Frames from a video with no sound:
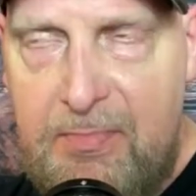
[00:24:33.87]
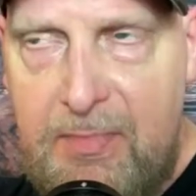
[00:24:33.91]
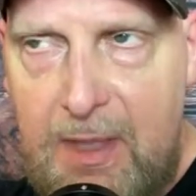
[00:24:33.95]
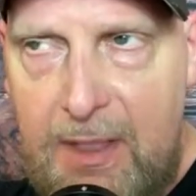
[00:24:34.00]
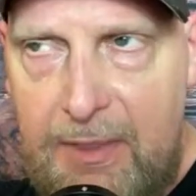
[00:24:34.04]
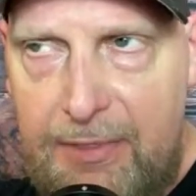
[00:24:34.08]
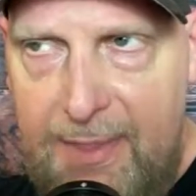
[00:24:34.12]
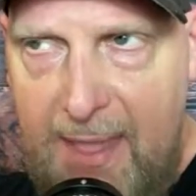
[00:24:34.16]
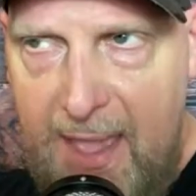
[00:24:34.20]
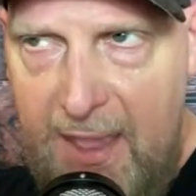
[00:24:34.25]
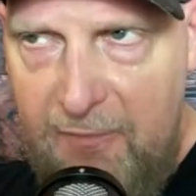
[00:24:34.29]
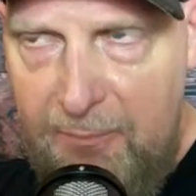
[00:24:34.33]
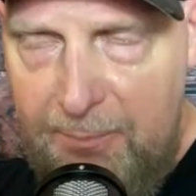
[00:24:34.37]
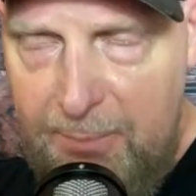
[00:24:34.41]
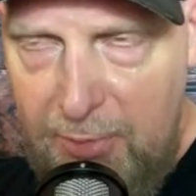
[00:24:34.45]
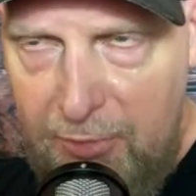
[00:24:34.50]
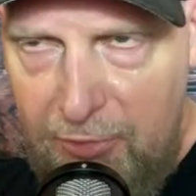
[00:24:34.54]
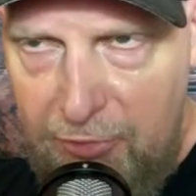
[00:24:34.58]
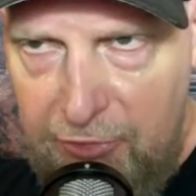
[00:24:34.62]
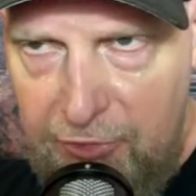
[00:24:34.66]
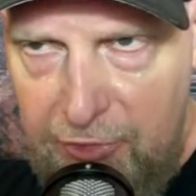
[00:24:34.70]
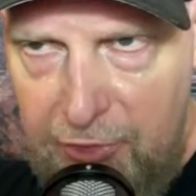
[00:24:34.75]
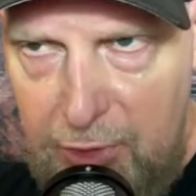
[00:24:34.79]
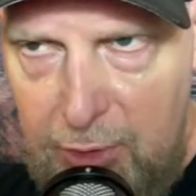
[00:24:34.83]
They've
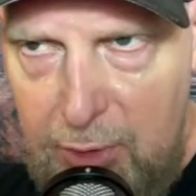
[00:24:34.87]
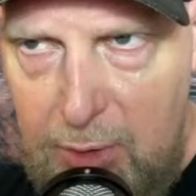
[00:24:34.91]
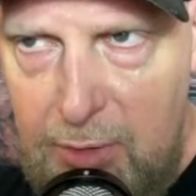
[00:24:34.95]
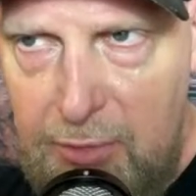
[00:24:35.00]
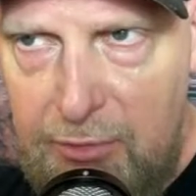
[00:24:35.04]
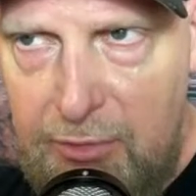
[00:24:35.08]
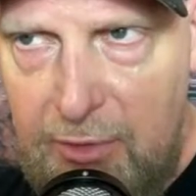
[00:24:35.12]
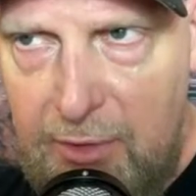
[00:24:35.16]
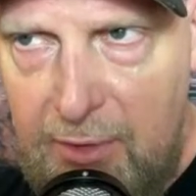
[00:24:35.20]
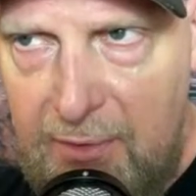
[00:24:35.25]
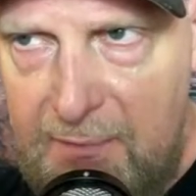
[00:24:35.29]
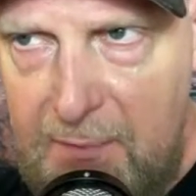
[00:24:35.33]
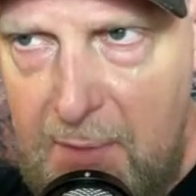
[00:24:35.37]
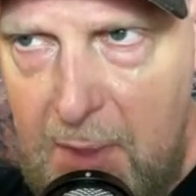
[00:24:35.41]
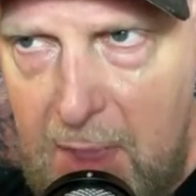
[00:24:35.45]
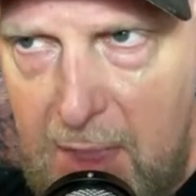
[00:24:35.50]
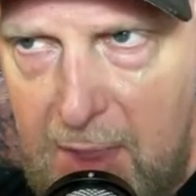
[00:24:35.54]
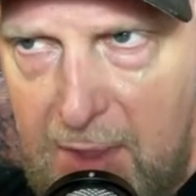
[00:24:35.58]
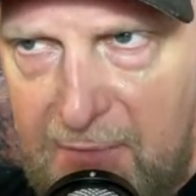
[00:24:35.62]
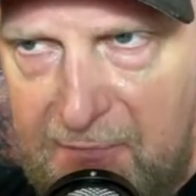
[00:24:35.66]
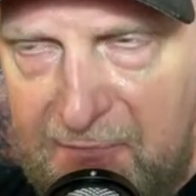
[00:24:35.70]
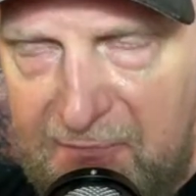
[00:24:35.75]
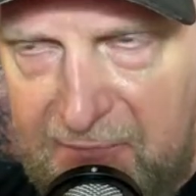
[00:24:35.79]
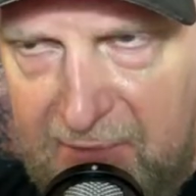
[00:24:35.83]
pursued
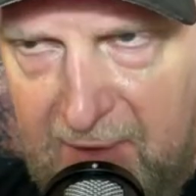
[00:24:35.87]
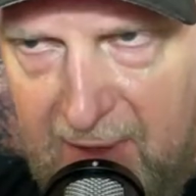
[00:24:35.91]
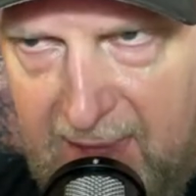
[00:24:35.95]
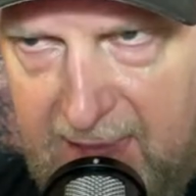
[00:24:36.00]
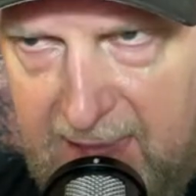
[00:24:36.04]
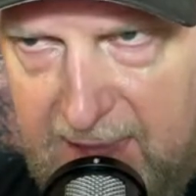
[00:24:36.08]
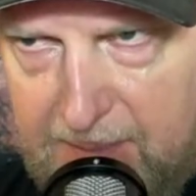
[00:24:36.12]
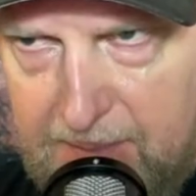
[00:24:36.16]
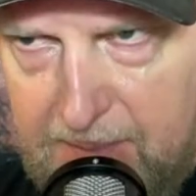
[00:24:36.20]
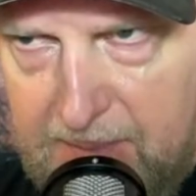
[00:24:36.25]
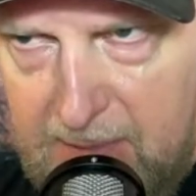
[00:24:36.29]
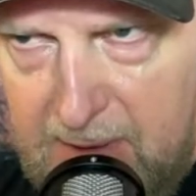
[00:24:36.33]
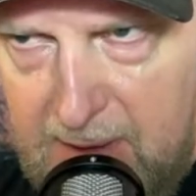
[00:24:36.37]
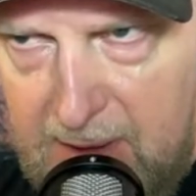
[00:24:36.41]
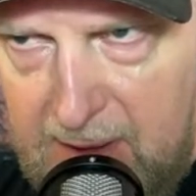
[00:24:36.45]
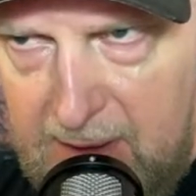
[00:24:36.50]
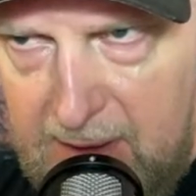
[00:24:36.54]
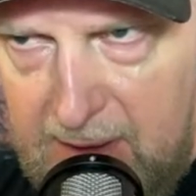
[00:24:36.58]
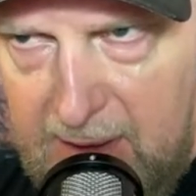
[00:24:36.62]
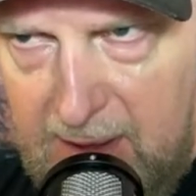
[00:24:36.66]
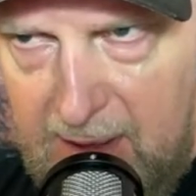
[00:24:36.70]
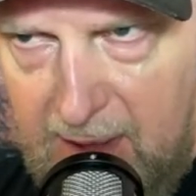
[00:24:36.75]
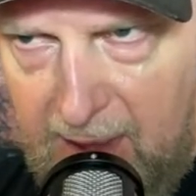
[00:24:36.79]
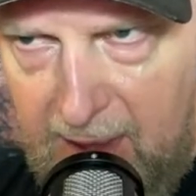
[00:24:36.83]
fame
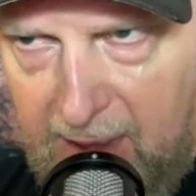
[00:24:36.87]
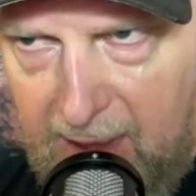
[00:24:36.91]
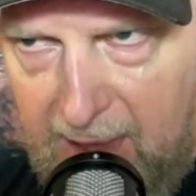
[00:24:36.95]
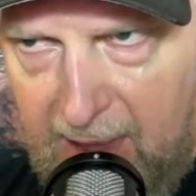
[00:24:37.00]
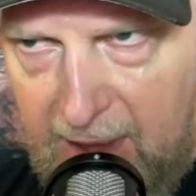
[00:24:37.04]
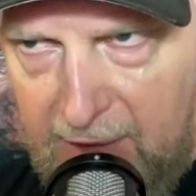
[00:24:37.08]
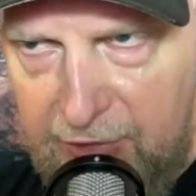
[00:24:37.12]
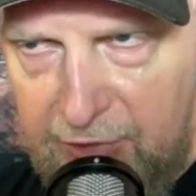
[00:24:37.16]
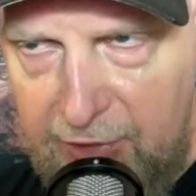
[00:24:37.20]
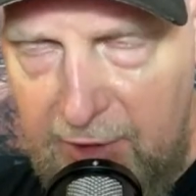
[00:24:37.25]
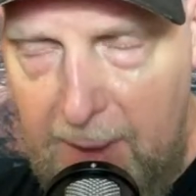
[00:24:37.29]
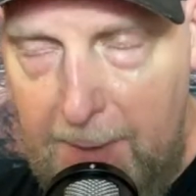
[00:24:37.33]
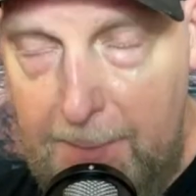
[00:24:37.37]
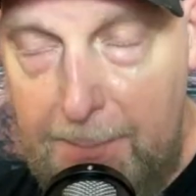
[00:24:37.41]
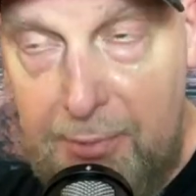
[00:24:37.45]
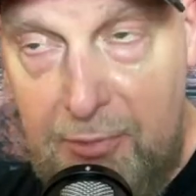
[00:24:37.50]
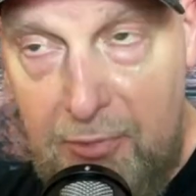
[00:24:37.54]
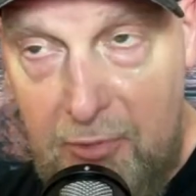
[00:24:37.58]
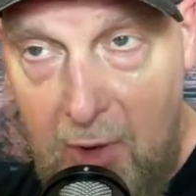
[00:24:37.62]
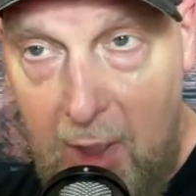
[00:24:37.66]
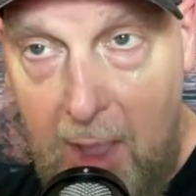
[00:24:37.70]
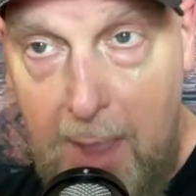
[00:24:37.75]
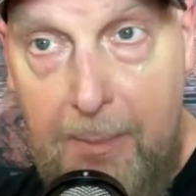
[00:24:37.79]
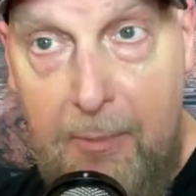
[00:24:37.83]
as their
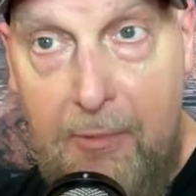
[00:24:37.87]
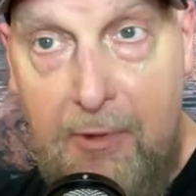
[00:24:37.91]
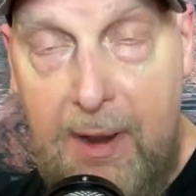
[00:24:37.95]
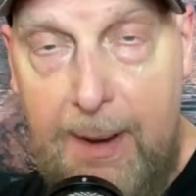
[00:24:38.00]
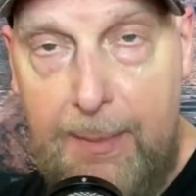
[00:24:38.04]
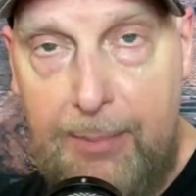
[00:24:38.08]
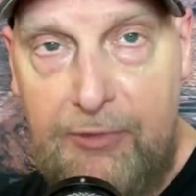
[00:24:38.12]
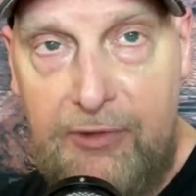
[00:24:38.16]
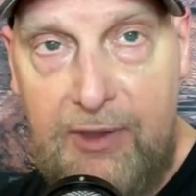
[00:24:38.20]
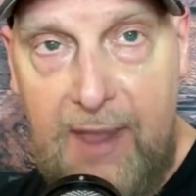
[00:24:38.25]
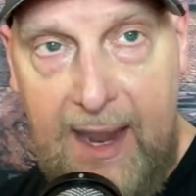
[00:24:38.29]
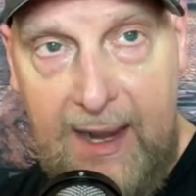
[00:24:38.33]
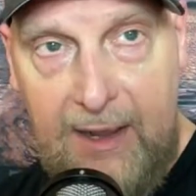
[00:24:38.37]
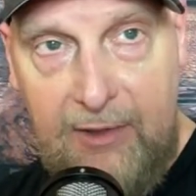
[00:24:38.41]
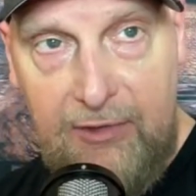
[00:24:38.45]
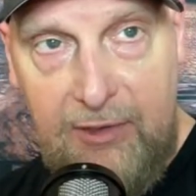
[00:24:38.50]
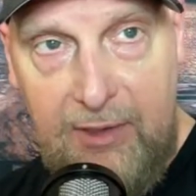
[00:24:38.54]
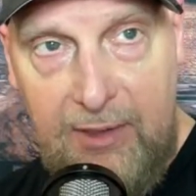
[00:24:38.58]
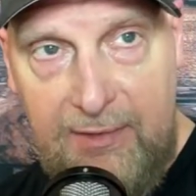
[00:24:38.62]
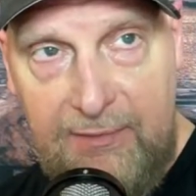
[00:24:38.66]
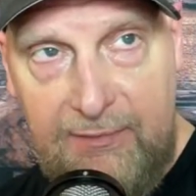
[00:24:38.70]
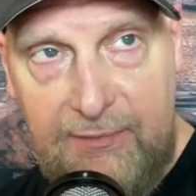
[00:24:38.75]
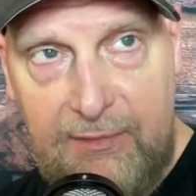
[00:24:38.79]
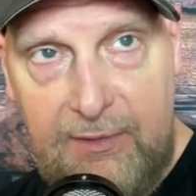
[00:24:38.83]
primary
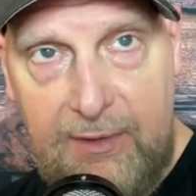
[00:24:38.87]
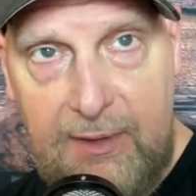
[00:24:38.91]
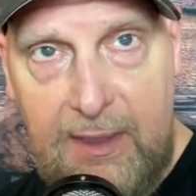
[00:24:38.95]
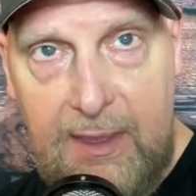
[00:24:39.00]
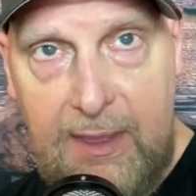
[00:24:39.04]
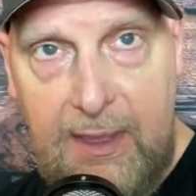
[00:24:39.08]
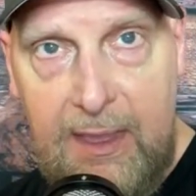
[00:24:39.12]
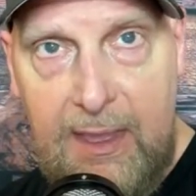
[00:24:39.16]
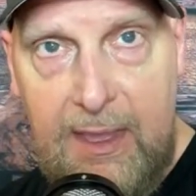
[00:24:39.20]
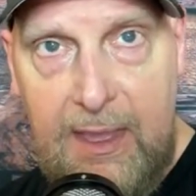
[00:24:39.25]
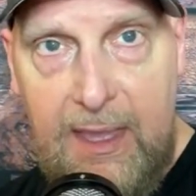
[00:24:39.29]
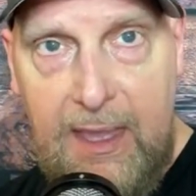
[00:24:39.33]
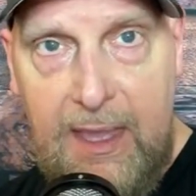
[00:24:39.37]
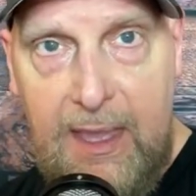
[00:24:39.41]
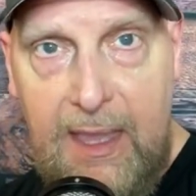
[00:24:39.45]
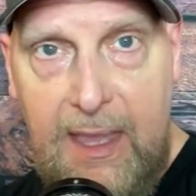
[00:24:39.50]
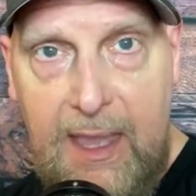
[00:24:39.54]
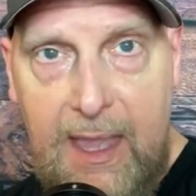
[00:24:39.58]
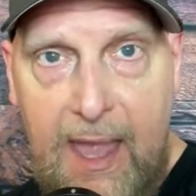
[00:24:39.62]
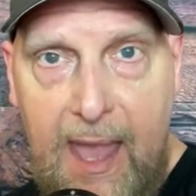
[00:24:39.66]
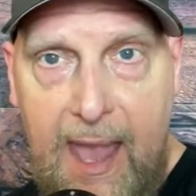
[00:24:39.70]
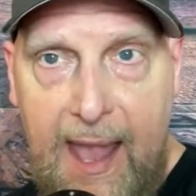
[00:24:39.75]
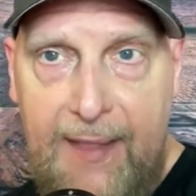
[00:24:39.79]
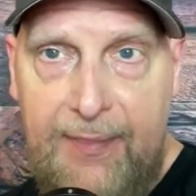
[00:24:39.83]
objective,
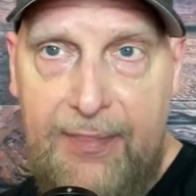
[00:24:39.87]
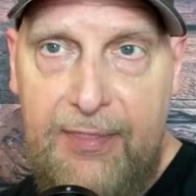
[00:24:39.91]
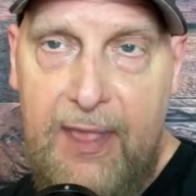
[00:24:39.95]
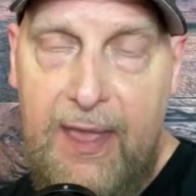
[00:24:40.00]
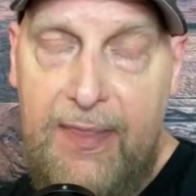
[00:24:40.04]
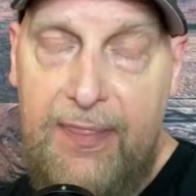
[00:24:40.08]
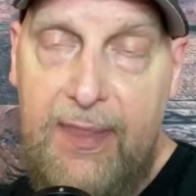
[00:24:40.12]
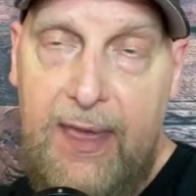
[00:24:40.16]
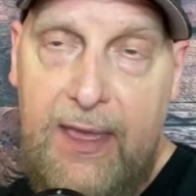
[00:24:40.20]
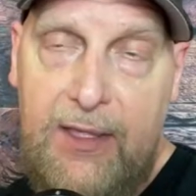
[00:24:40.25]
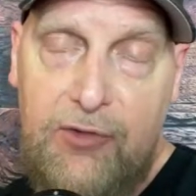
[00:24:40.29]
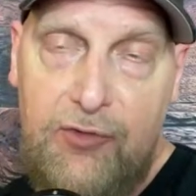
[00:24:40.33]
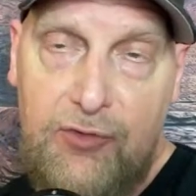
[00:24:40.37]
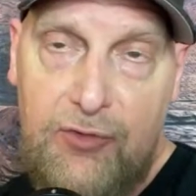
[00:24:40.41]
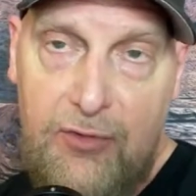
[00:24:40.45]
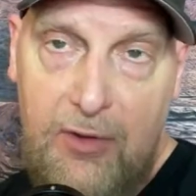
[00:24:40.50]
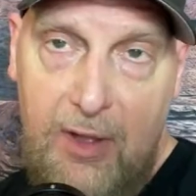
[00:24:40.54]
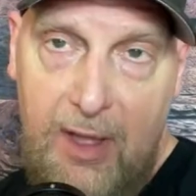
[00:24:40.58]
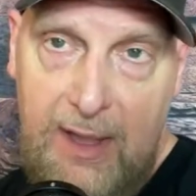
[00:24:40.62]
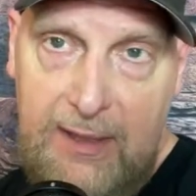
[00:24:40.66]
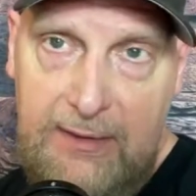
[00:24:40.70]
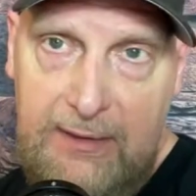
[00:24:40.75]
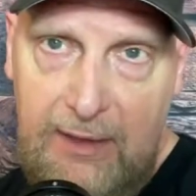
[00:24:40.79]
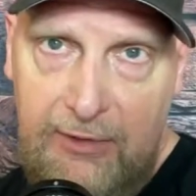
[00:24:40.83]
and then they
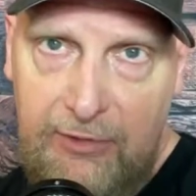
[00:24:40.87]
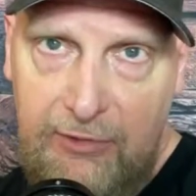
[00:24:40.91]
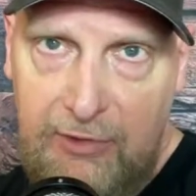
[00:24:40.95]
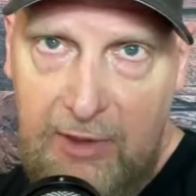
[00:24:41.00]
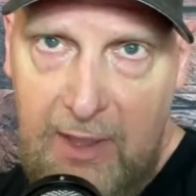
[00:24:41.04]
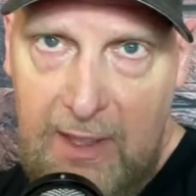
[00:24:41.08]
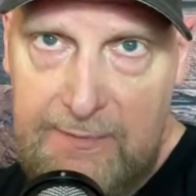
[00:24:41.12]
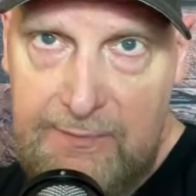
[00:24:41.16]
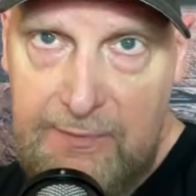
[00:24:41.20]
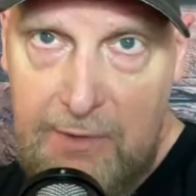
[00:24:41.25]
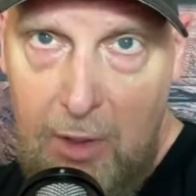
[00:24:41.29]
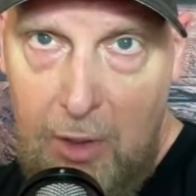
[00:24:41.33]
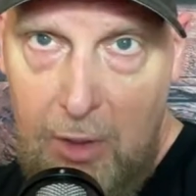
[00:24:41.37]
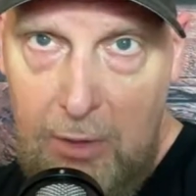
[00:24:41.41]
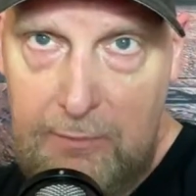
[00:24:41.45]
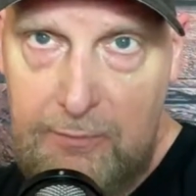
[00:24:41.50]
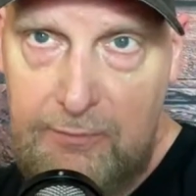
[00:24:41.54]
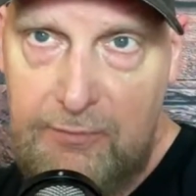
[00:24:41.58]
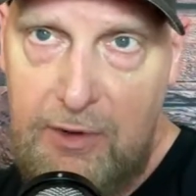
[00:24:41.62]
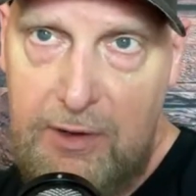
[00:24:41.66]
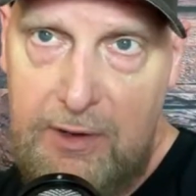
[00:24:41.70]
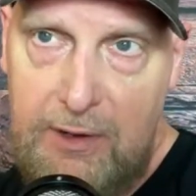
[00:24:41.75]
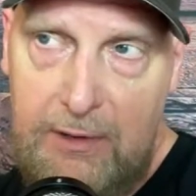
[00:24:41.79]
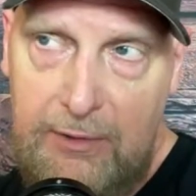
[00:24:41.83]
try and discover en
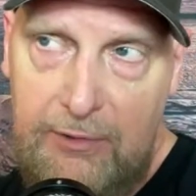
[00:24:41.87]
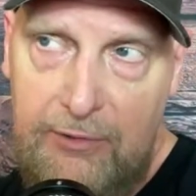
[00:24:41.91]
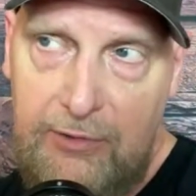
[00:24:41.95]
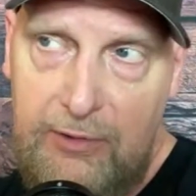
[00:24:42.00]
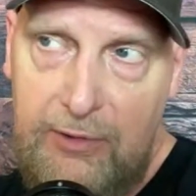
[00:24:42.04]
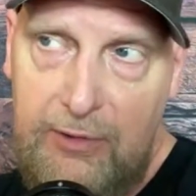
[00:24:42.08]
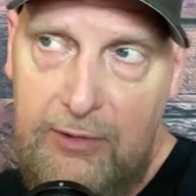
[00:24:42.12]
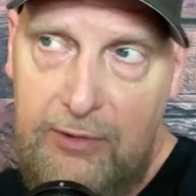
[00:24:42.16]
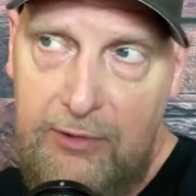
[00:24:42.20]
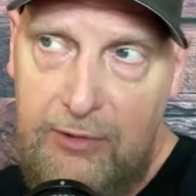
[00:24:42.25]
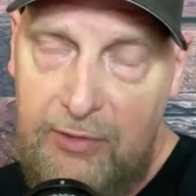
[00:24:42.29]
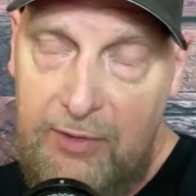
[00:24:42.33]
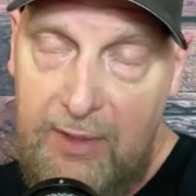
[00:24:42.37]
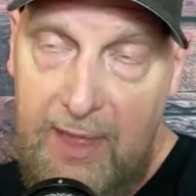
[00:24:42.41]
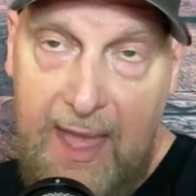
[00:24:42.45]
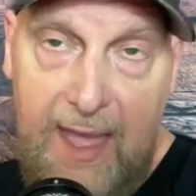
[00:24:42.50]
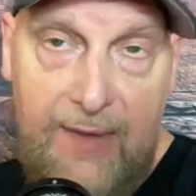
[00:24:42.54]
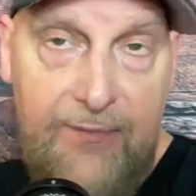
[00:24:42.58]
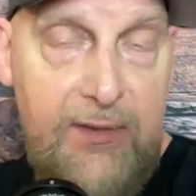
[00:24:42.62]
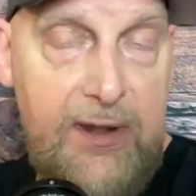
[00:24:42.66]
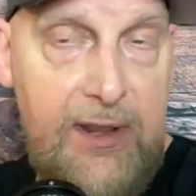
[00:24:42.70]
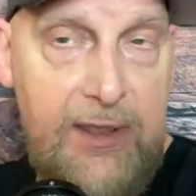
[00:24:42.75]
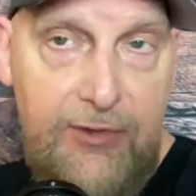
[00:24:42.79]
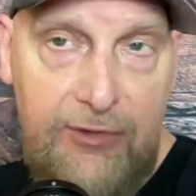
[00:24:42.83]
route, do they
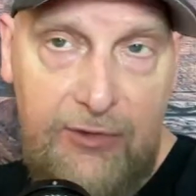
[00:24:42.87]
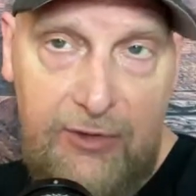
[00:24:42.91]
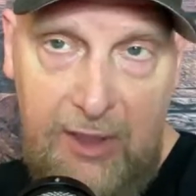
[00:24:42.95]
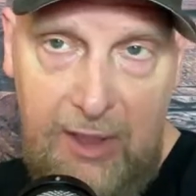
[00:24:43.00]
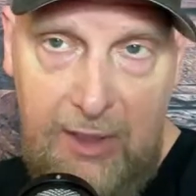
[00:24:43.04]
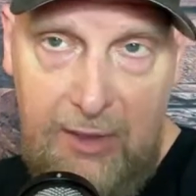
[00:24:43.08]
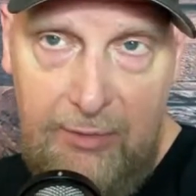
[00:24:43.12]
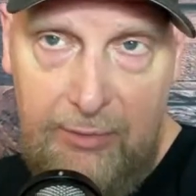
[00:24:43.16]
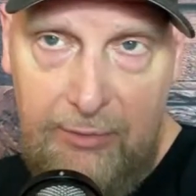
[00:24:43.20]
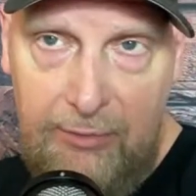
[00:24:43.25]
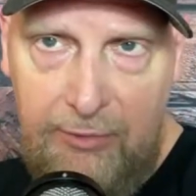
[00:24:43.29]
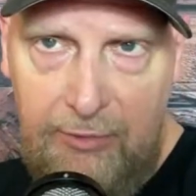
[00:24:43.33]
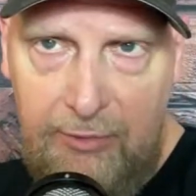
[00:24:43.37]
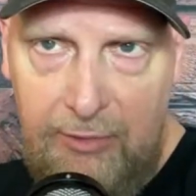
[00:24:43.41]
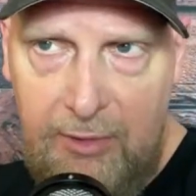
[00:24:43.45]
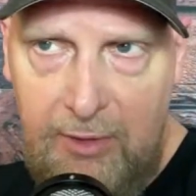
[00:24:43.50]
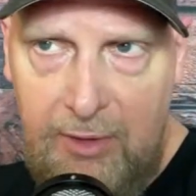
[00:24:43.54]
have any skills?